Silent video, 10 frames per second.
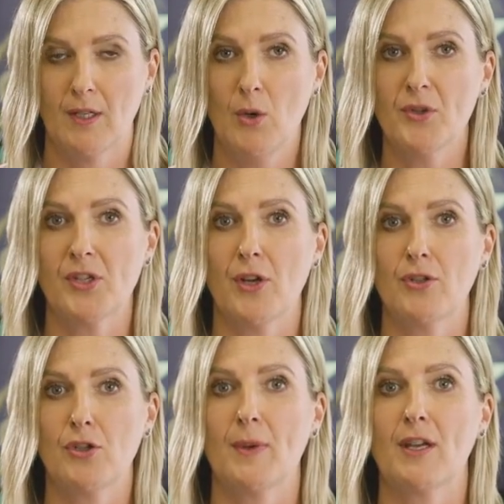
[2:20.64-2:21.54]
Also,
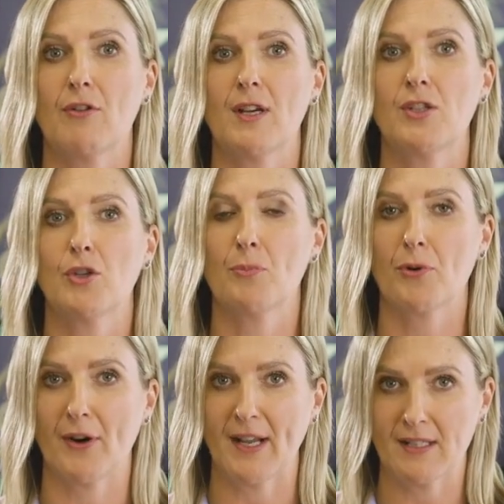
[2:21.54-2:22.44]
to increase your
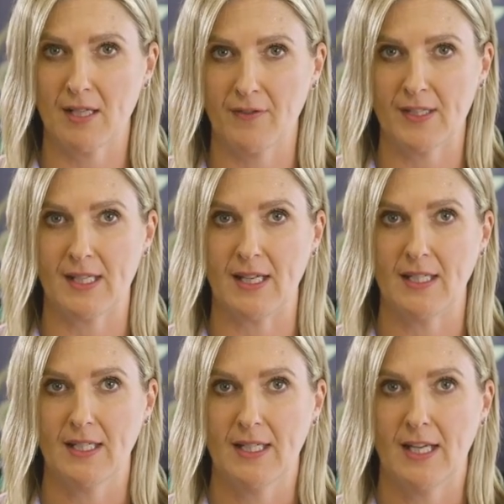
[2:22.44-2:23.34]
productivity,
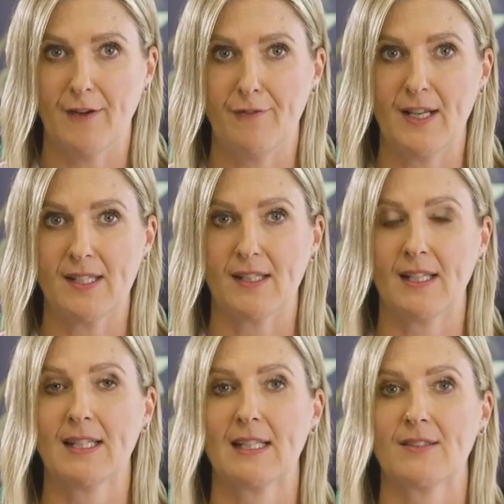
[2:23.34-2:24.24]
invest a
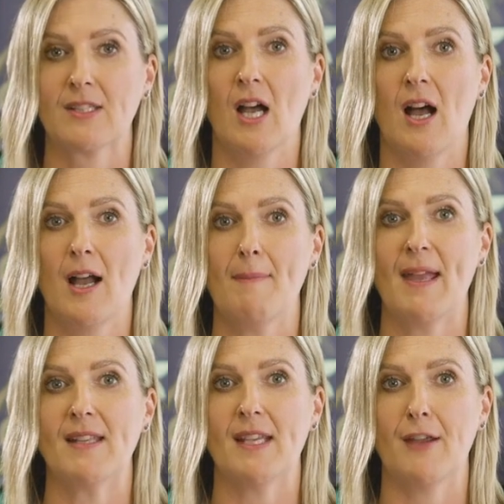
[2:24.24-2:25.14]
little time
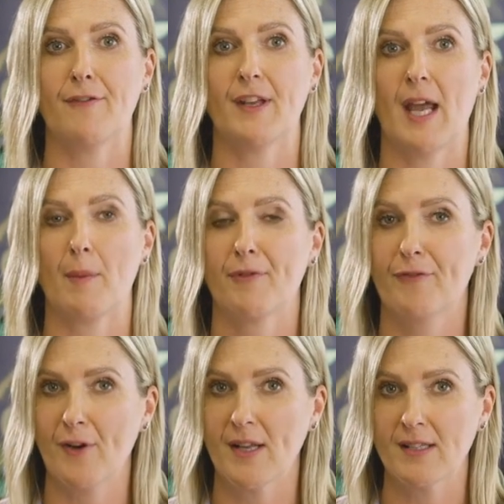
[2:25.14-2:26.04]
and effort up
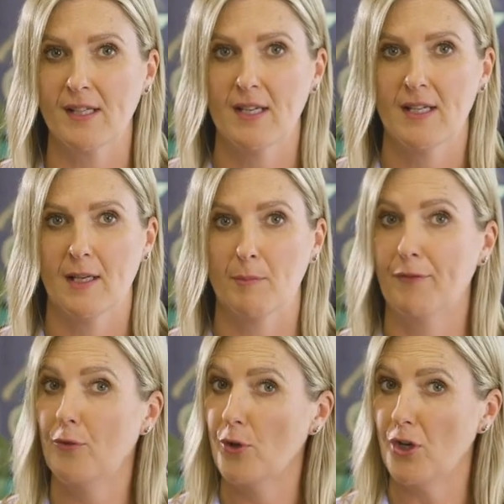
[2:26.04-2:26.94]
front, and
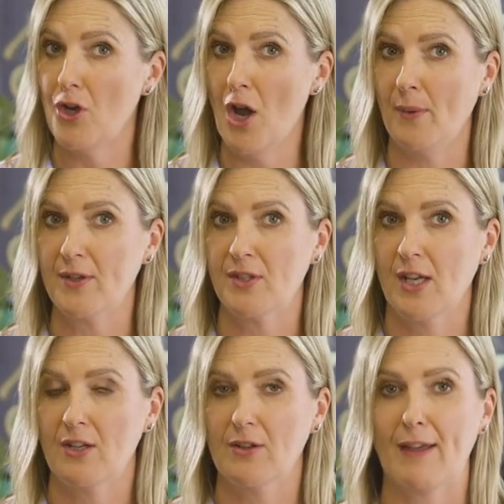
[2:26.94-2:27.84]
before you know it,
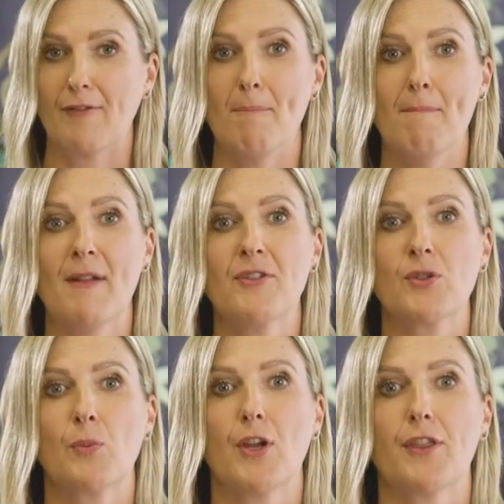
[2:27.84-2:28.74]
you'll have a
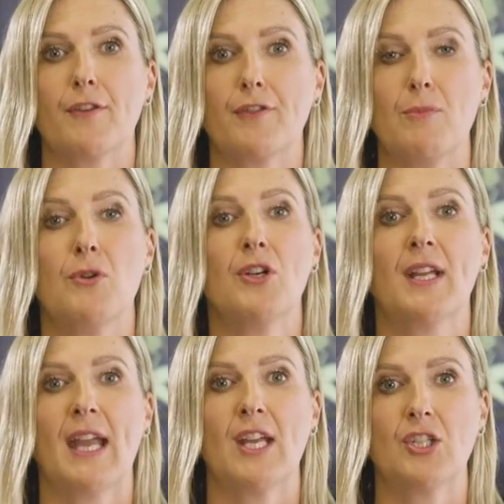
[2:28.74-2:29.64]
month's worth of
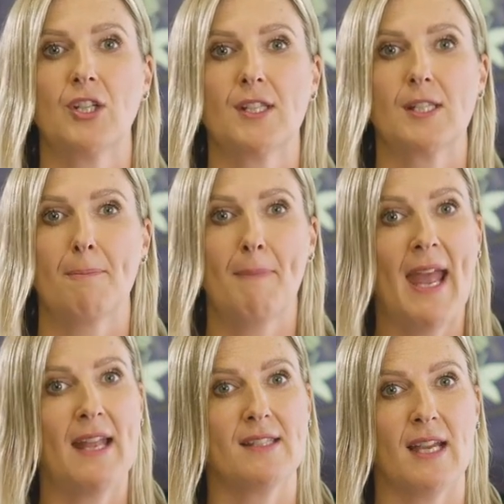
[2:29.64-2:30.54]
communications
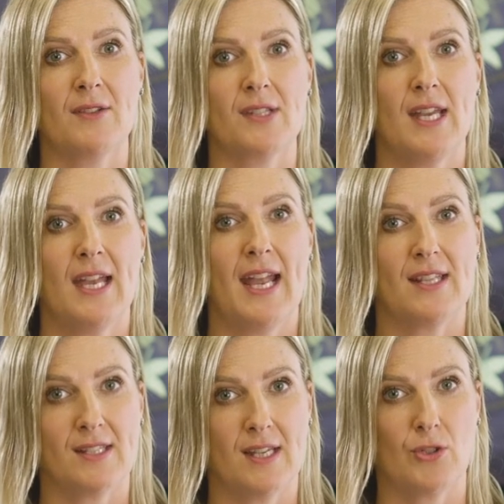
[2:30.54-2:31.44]
panned out
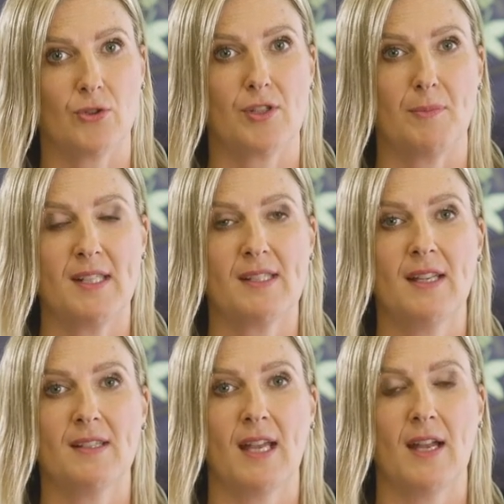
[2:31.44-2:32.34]
and scheduled to be
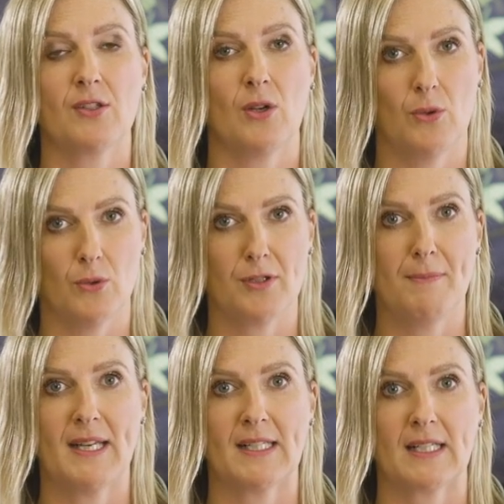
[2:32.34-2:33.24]
sent out
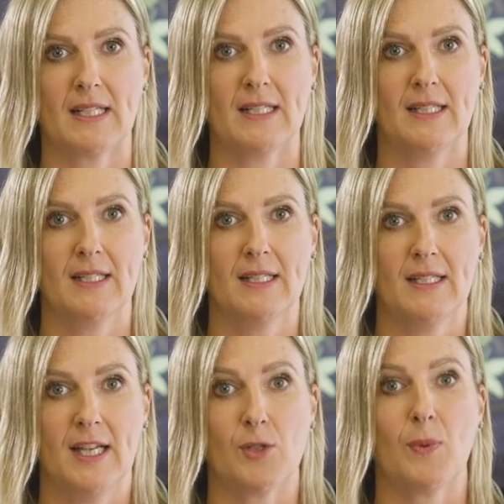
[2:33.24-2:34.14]
automatically,
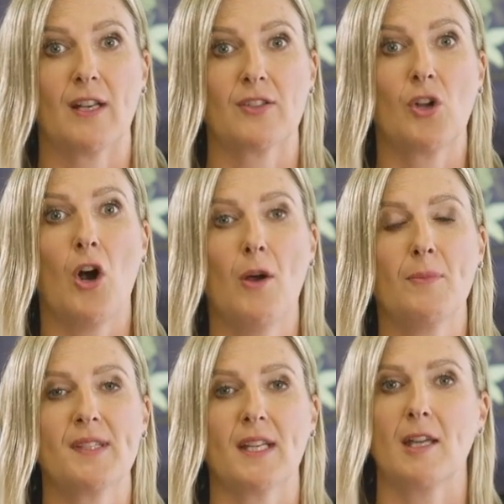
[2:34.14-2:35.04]
as well as
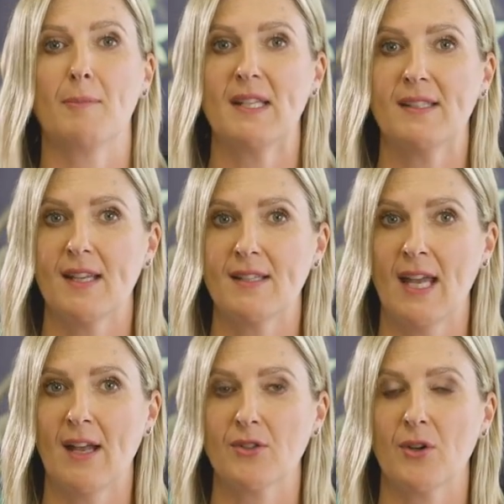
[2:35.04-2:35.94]
comms that can be sent
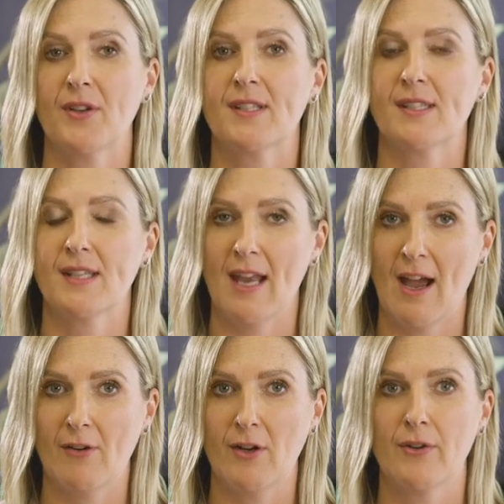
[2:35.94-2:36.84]
out on a
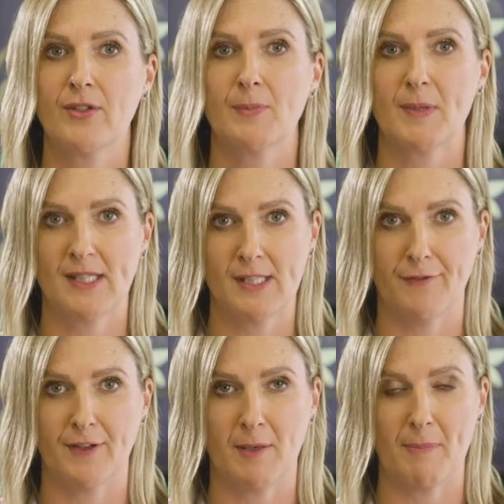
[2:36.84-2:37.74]

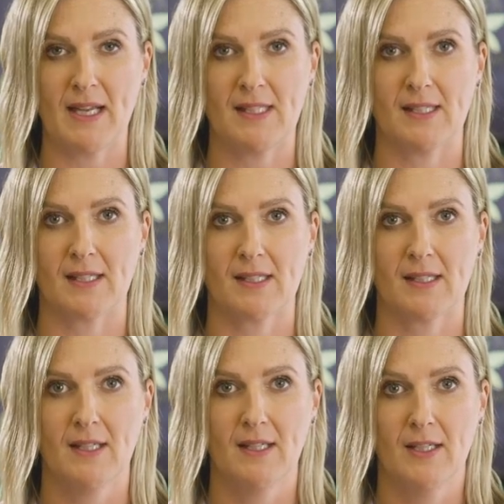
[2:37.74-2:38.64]
scenario-specific
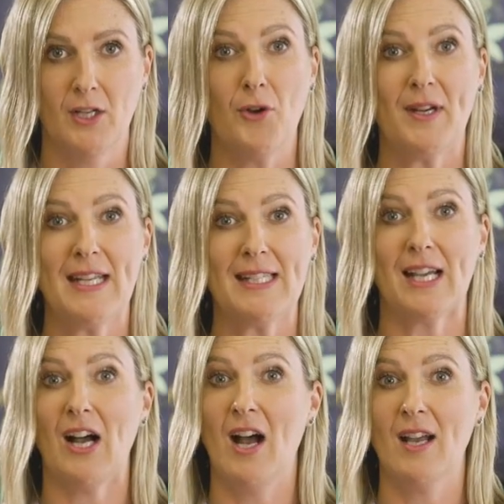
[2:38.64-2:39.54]
basis. No need
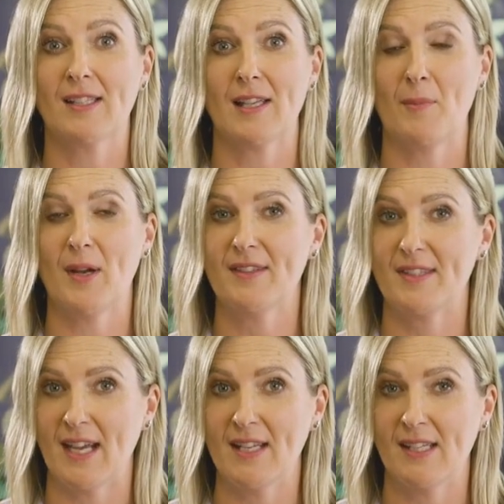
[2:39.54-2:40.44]
to hire someone
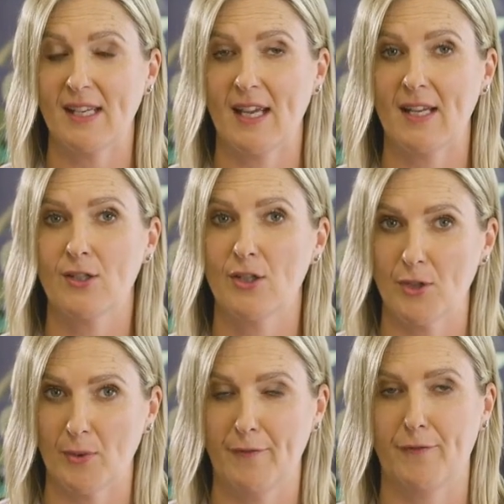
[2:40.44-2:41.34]
day-to-day to
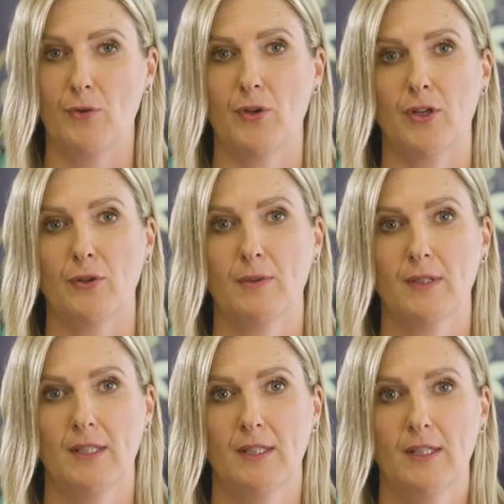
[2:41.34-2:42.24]
do it for you.
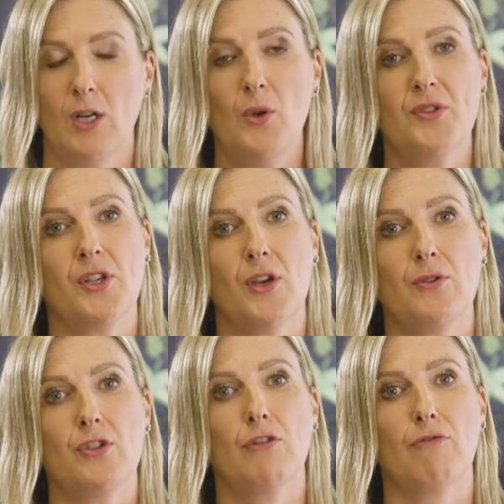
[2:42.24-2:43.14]
Also,
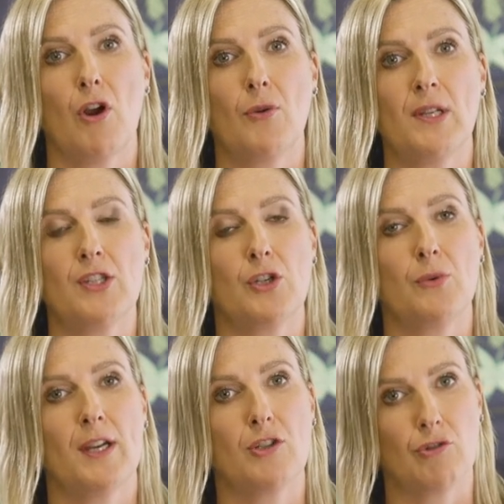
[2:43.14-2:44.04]
to grow
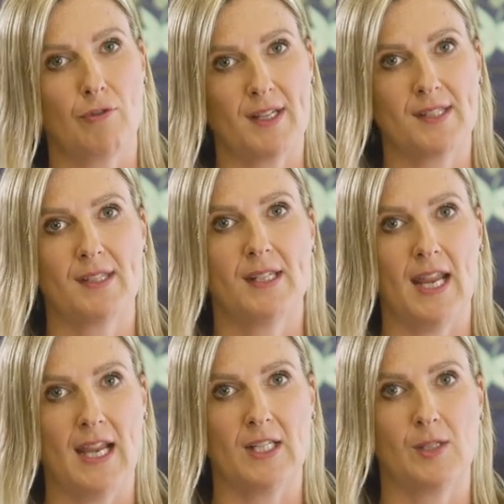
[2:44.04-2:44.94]
into a trusted
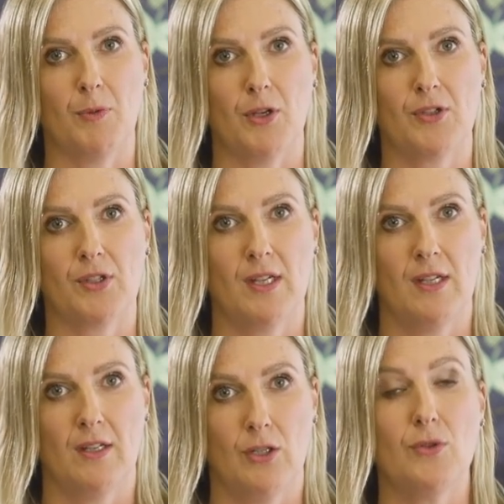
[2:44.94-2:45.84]
expert.
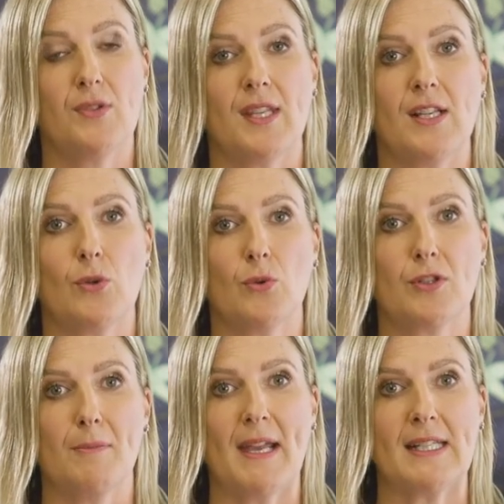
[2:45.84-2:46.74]
Use these
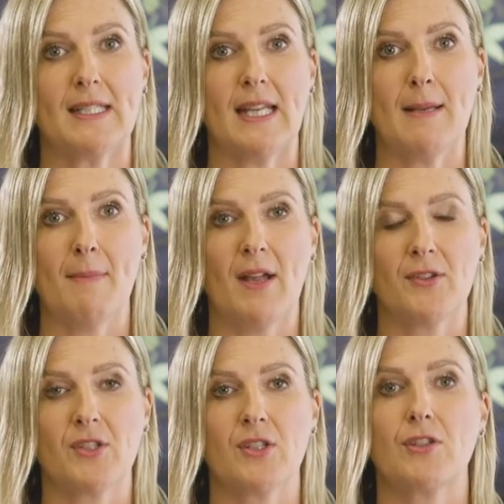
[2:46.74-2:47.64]
automated
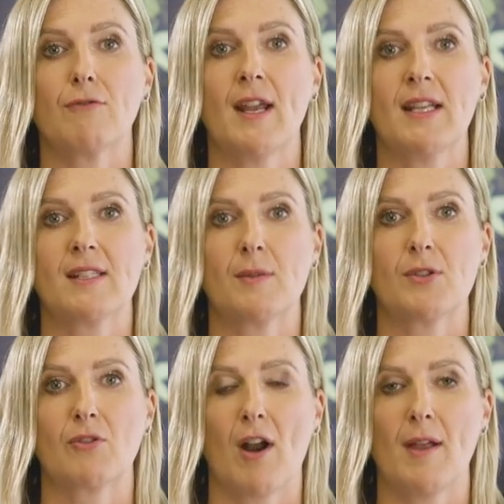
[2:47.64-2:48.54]
emails to direct
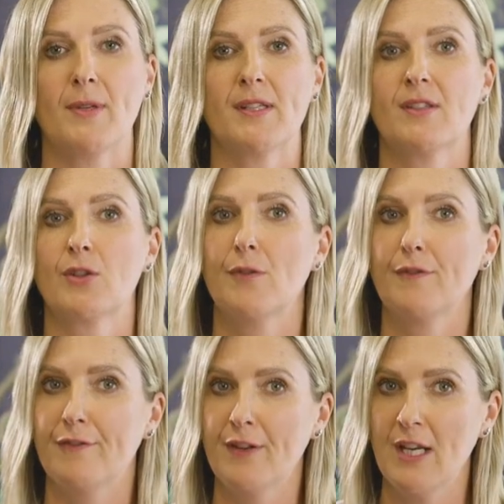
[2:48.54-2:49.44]
subscribers to
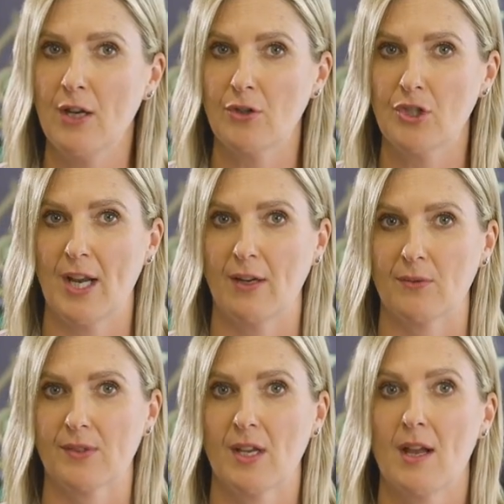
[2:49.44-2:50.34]
video
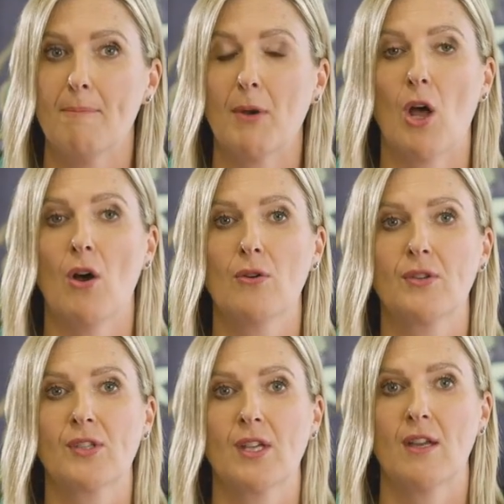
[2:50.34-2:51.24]
channels,
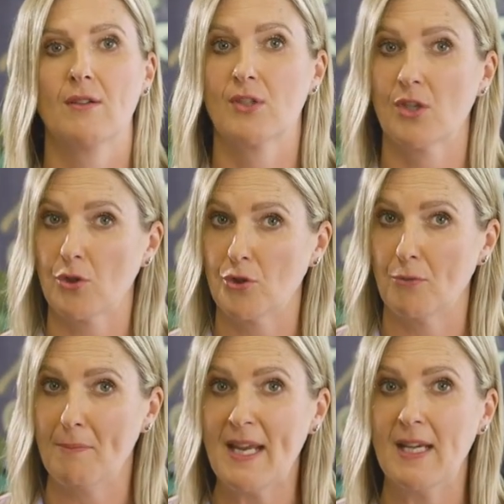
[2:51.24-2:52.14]
blogs, social
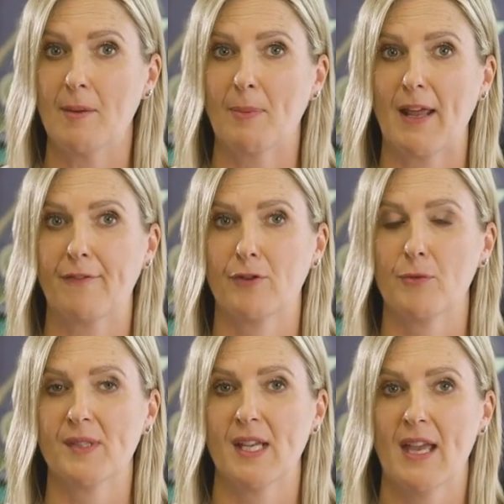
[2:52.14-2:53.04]
media
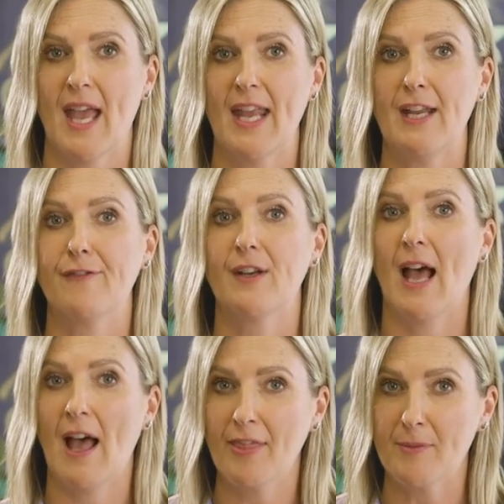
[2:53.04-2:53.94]
platforms, and even
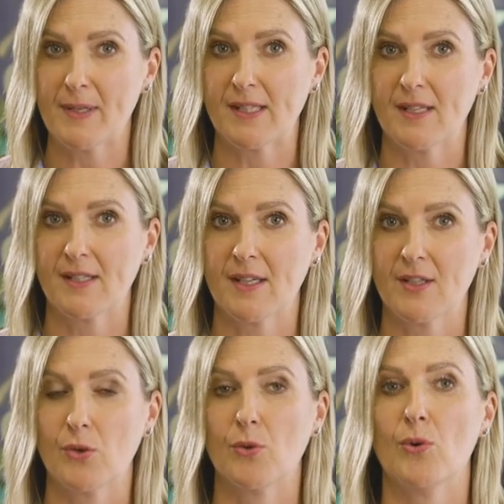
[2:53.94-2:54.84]
other
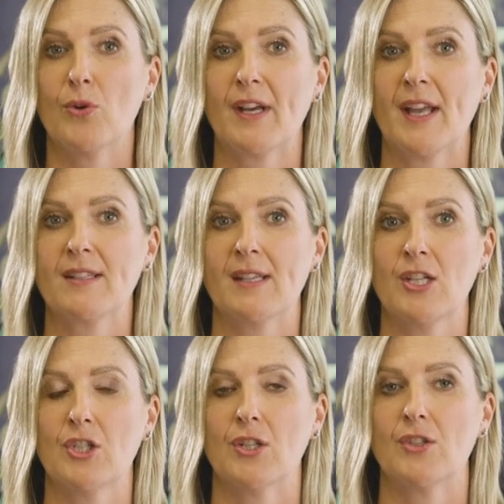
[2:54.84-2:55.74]
businesses or
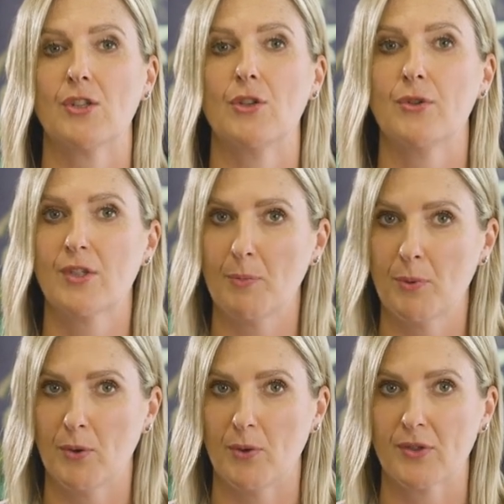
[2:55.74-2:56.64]
organizations you
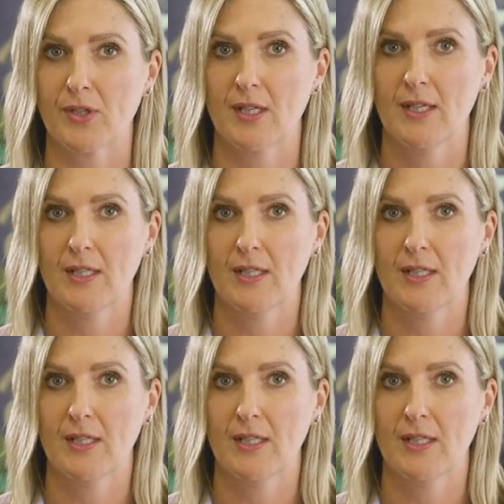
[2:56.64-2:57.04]
support.